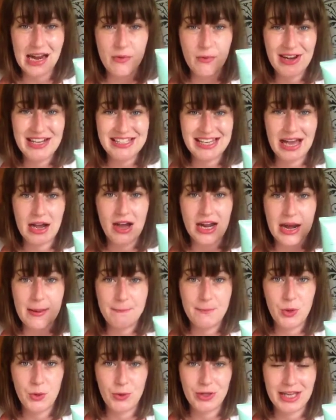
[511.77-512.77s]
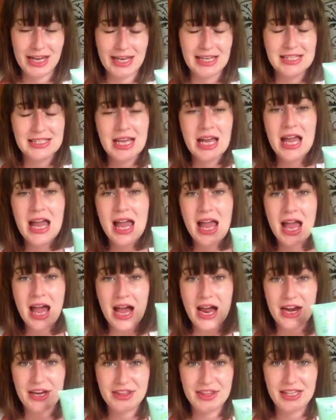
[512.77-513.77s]
I went out and I bought this,
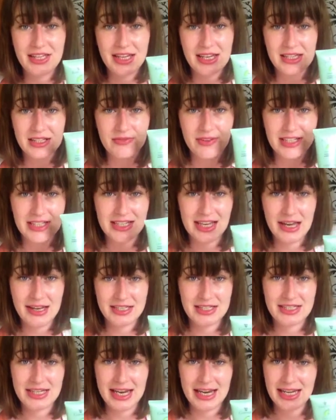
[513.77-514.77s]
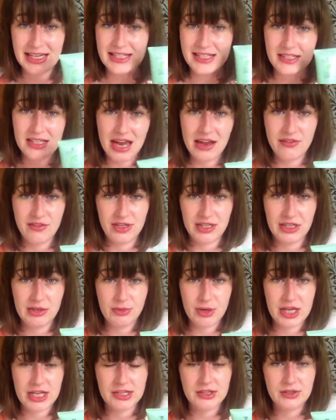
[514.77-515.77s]
and I think it's fantastic. It's definitely
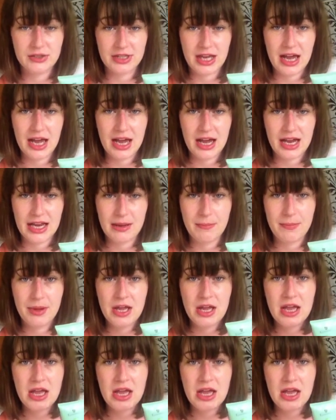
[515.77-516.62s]
worth all the hype.